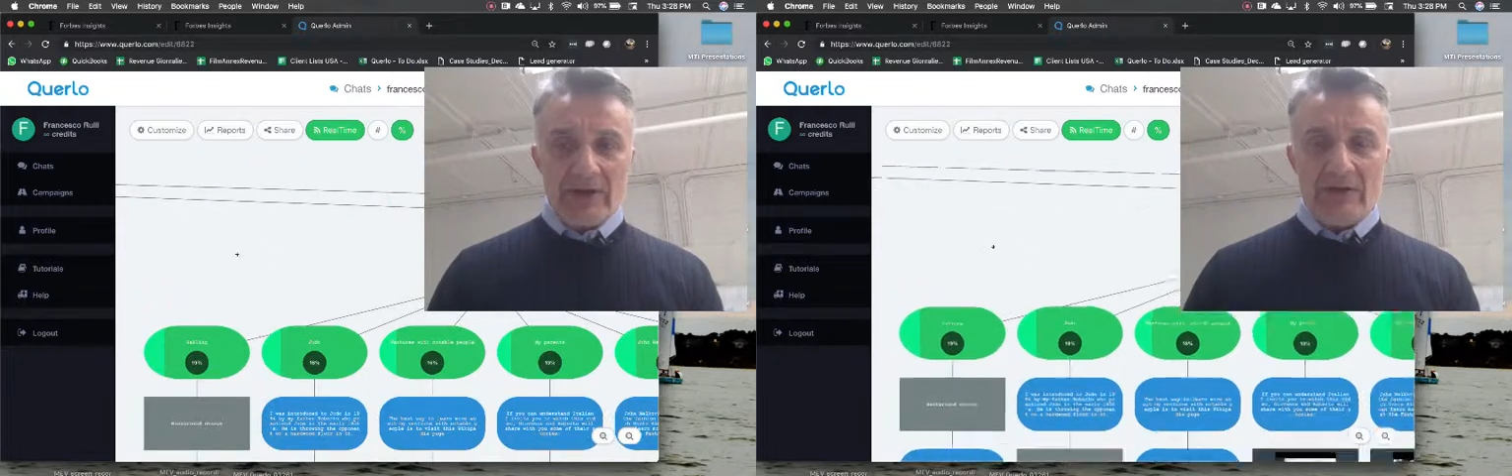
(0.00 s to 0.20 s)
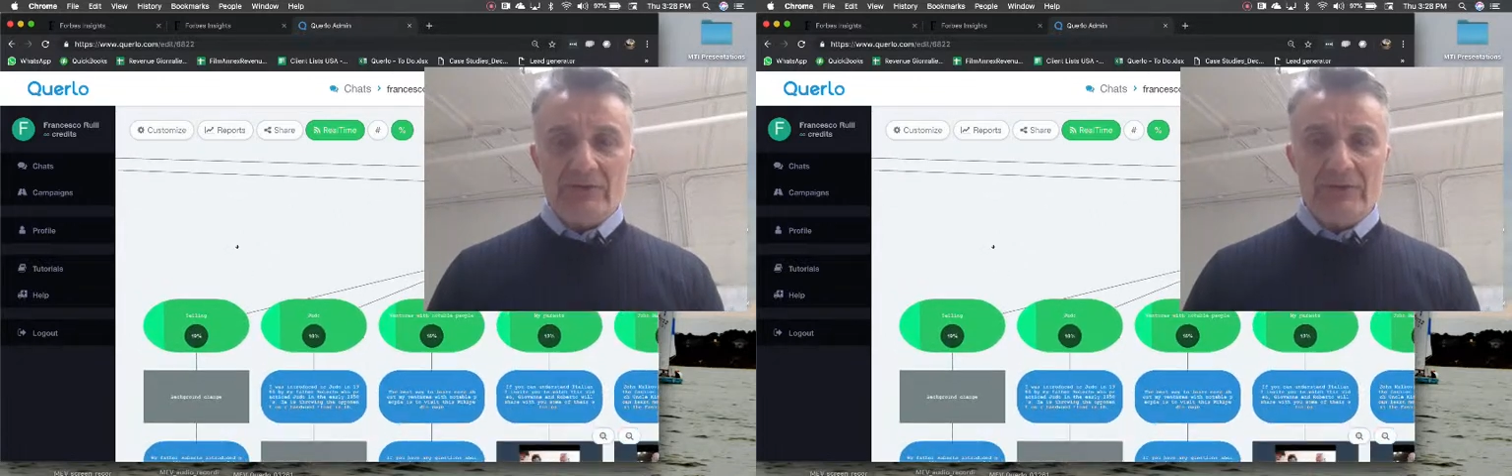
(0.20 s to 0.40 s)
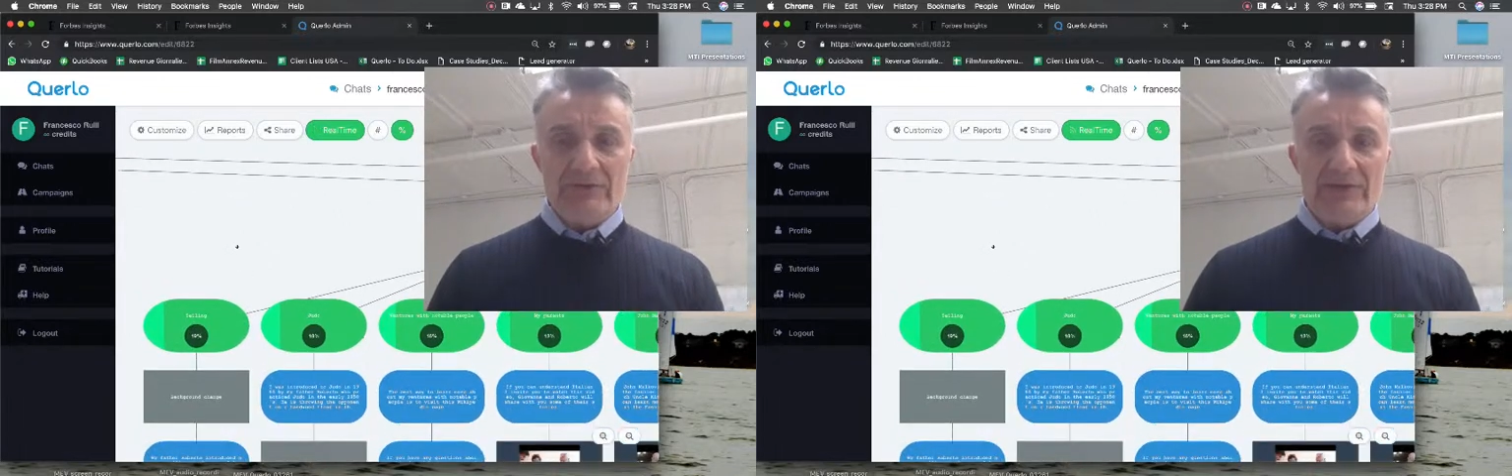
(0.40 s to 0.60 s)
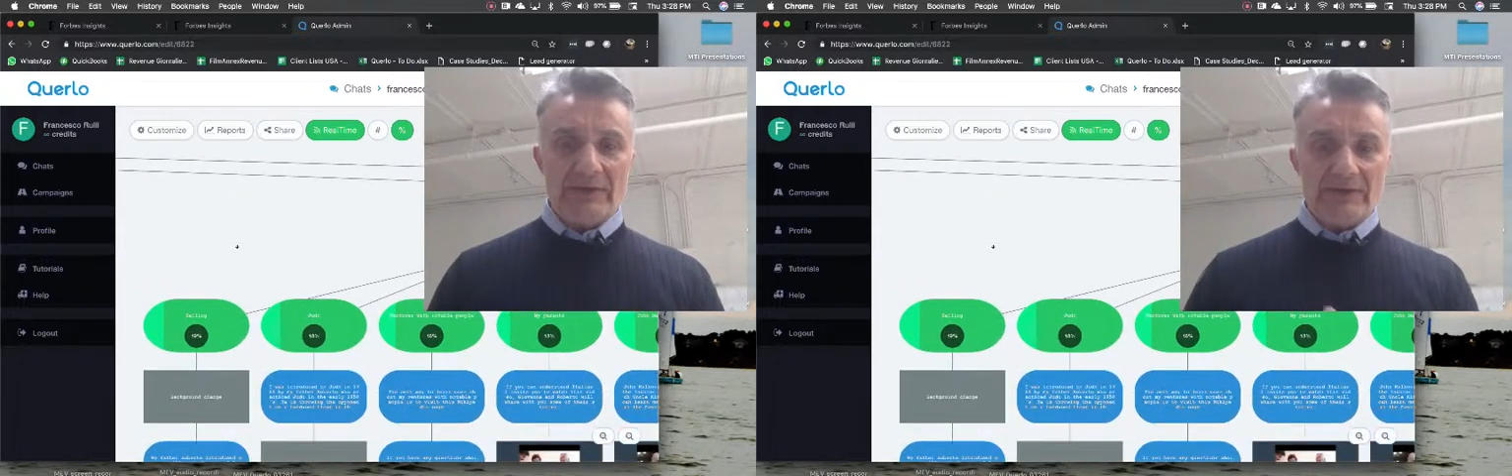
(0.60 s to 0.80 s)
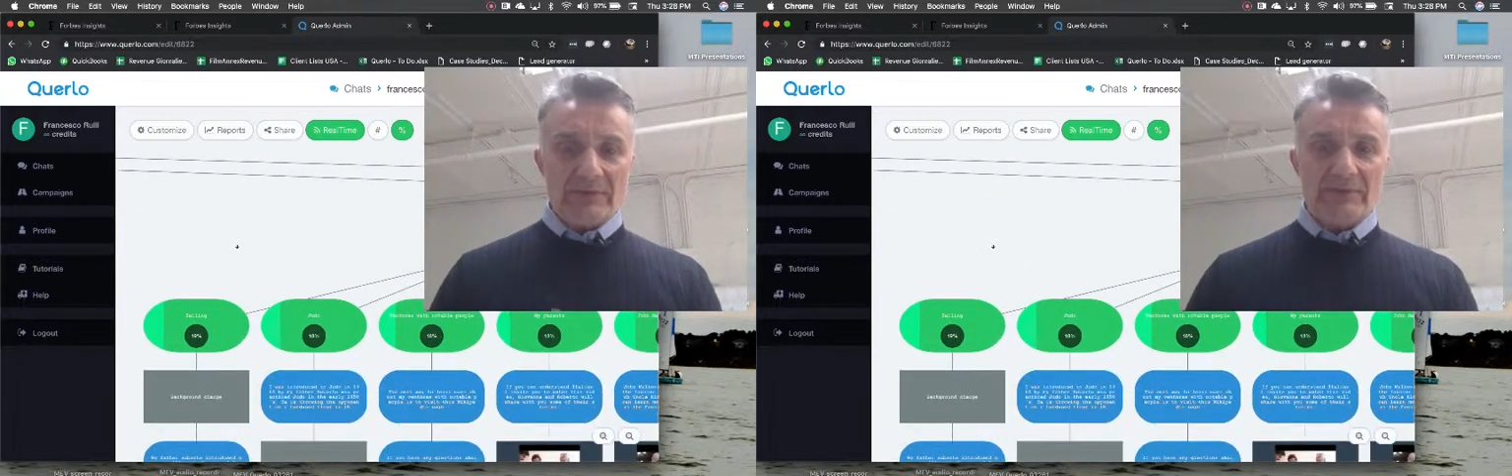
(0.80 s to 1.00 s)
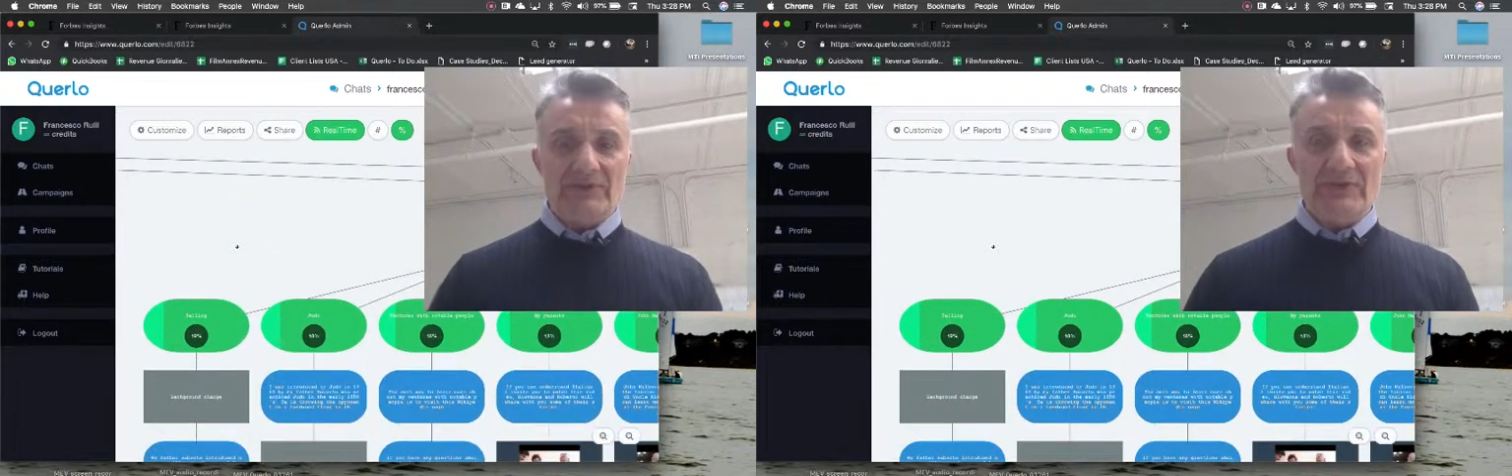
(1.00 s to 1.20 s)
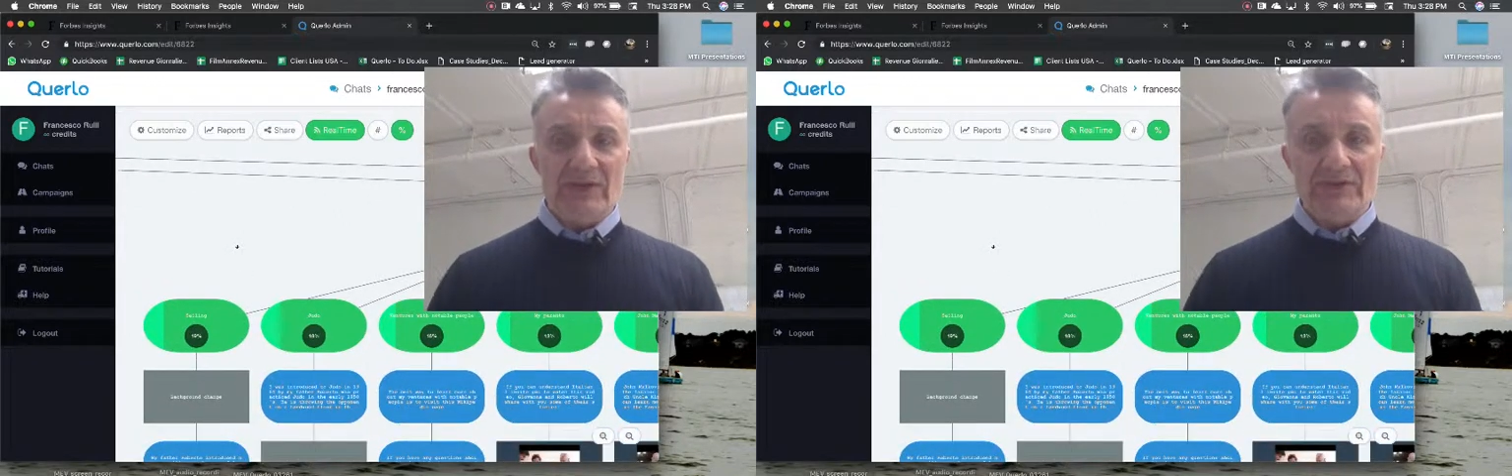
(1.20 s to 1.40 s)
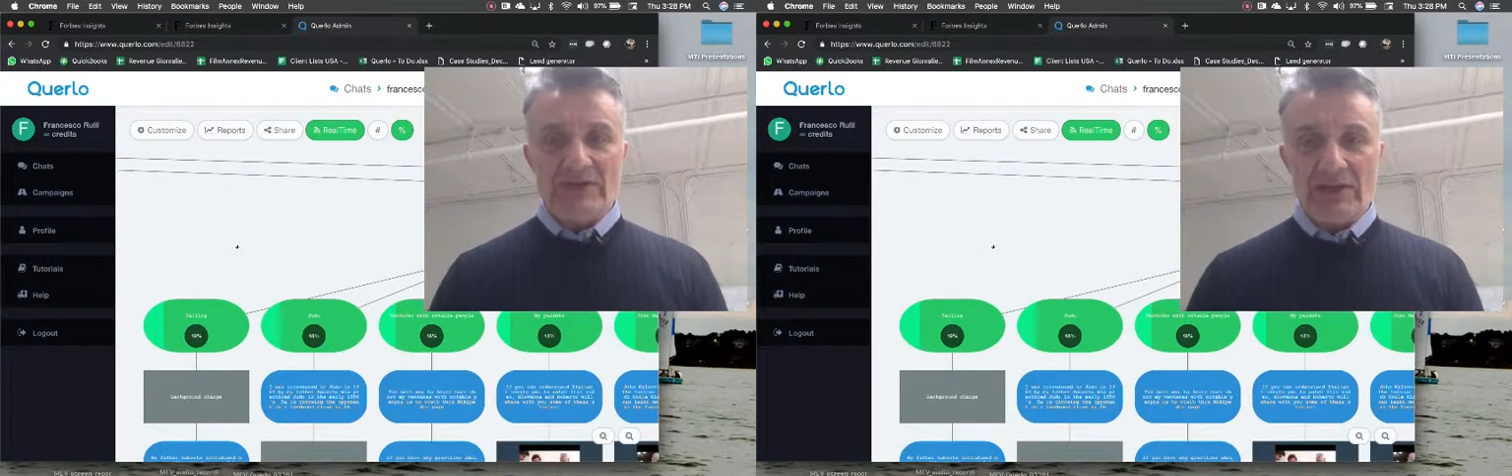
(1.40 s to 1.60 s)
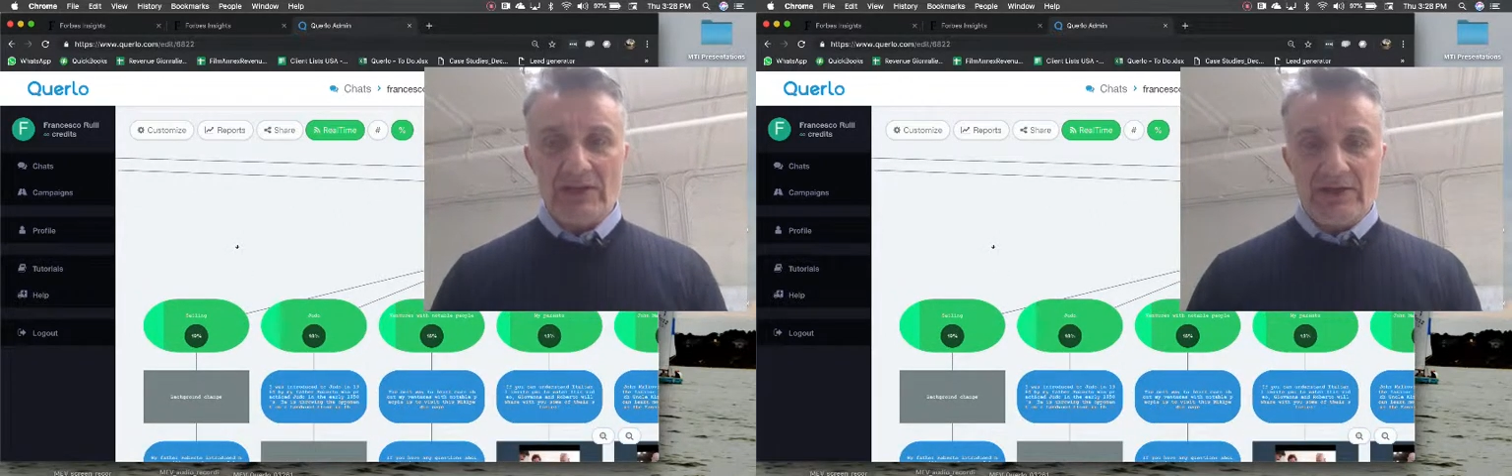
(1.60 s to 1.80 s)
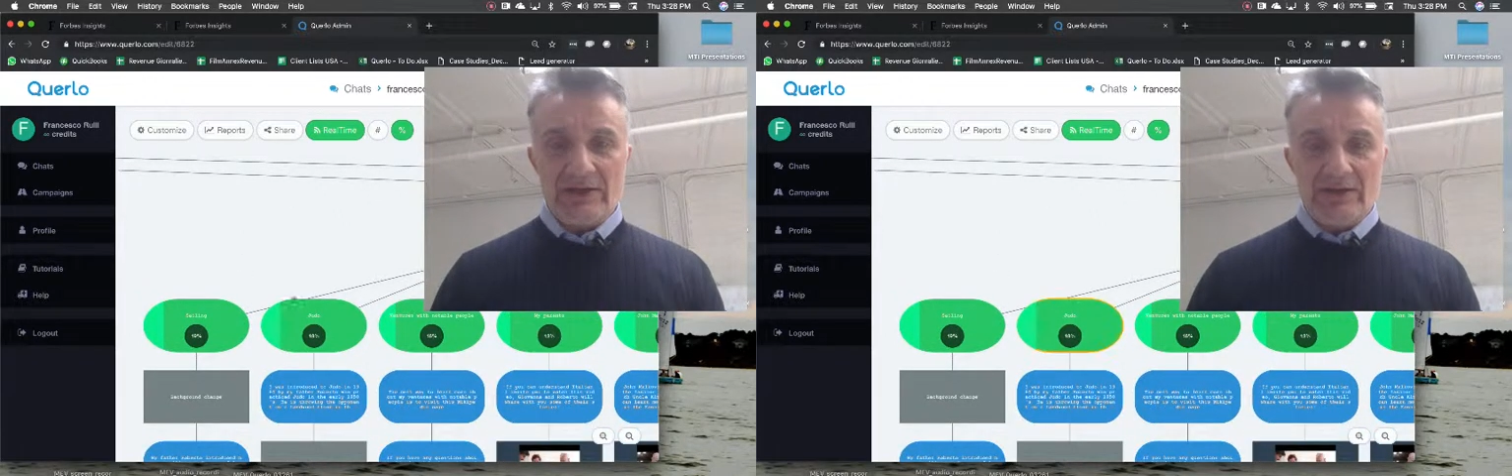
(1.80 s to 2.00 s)
Of those, 19%
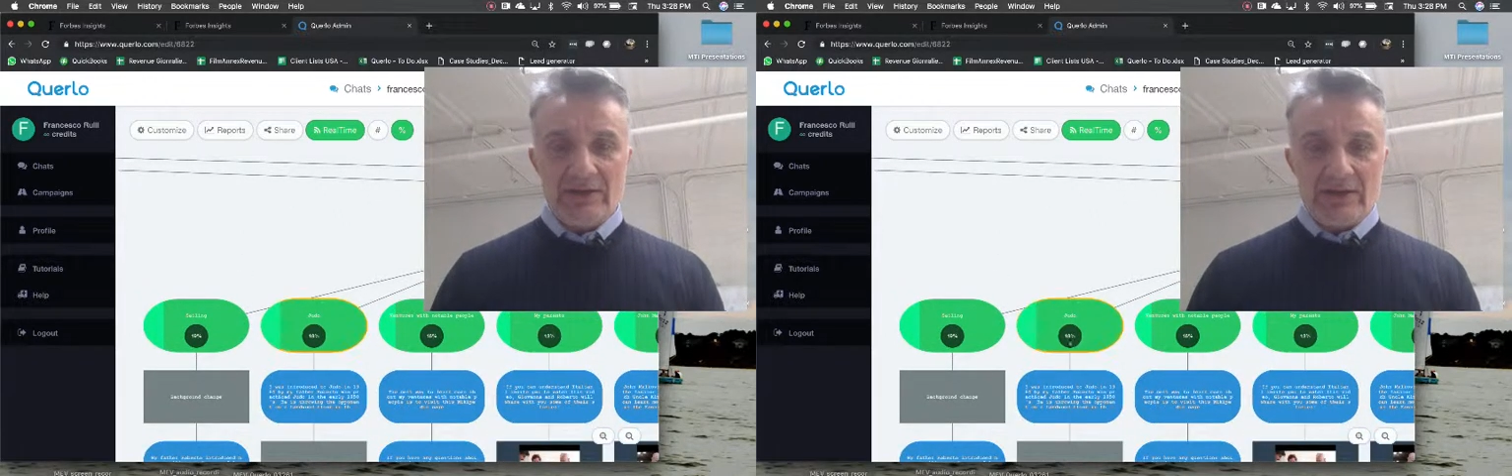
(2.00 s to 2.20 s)
sailing,